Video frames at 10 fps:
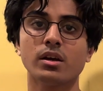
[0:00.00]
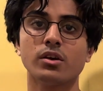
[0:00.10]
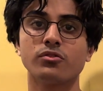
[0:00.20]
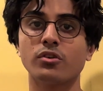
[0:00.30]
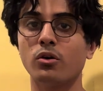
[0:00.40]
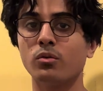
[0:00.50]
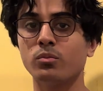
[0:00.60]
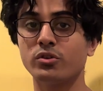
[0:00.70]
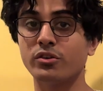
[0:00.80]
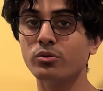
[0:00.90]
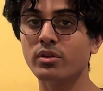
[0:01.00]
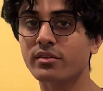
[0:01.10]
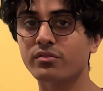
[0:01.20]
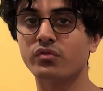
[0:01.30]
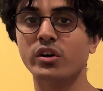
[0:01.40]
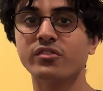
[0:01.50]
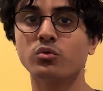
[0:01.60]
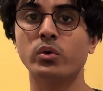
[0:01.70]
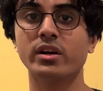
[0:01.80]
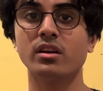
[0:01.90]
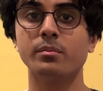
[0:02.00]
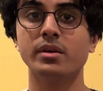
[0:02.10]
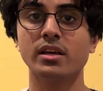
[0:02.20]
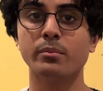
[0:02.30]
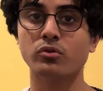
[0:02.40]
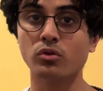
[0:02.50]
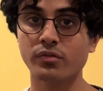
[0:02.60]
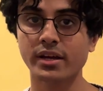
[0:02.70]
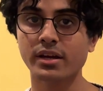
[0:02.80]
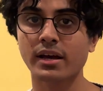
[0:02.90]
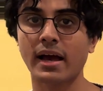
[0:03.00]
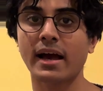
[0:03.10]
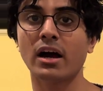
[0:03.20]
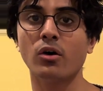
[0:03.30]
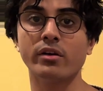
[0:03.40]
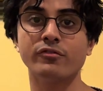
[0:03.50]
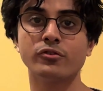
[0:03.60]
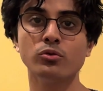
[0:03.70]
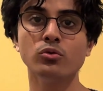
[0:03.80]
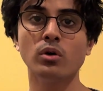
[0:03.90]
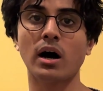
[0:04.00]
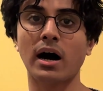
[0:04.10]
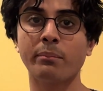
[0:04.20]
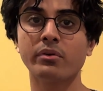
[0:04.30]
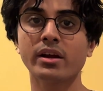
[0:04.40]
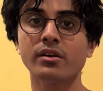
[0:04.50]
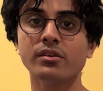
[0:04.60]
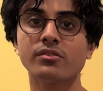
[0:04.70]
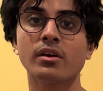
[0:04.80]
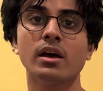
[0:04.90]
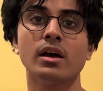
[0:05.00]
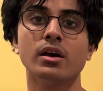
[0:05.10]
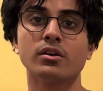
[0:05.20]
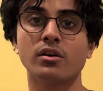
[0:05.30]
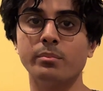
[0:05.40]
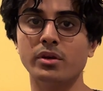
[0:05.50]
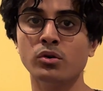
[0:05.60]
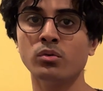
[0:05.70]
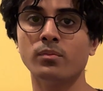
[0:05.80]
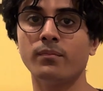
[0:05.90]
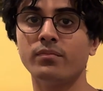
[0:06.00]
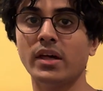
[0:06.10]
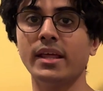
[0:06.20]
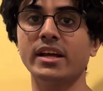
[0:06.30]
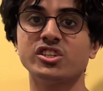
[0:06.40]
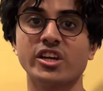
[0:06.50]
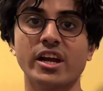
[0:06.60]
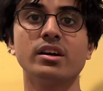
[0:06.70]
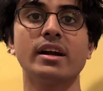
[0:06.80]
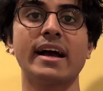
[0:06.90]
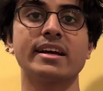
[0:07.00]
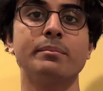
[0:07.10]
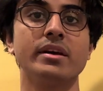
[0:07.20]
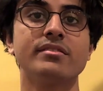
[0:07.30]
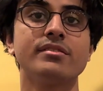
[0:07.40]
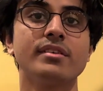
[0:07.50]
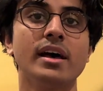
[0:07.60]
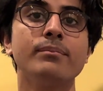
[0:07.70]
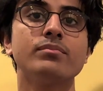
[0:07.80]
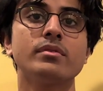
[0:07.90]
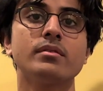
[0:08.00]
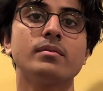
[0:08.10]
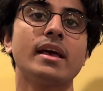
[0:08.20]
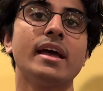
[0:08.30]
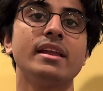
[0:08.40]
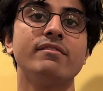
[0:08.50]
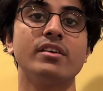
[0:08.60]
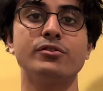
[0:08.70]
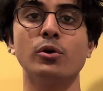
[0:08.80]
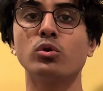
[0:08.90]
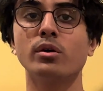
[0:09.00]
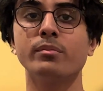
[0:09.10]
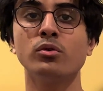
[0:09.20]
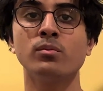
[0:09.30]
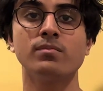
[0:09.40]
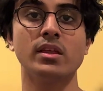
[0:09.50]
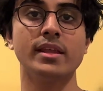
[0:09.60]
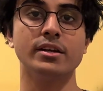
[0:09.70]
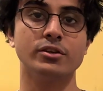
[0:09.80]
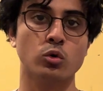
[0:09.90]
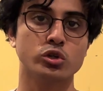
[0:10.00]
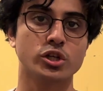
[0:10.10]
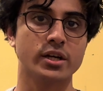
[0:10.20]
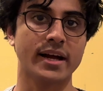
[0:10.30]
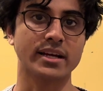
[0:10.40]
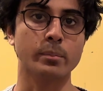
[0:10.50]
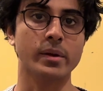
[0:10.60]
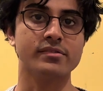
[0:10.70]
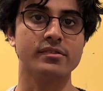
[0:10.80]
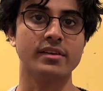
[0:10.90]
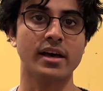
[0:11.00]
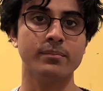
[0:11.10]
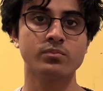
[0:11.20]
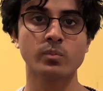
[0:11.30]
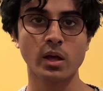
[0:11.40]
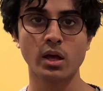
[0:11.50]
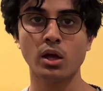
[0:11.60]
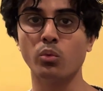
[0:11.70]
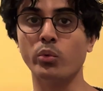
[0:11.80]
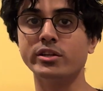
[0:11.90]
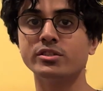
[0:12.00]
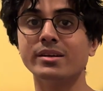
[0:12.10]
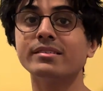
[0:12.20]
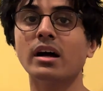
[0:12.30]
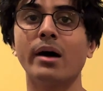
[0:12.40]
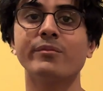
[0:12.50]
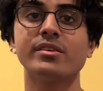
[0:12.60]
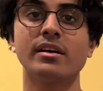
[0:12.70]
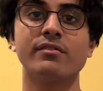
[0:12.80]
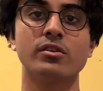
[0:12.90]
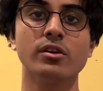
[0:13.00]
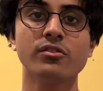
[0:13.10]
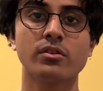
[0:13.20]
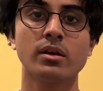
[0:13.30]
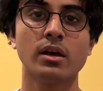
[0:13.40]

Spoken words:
So to do this, first we're going to be proving how if two operators commute, then they share an eigenbasis set, and if they don't commute, then they don't share an eigenbasis set, which isn't obvious at first,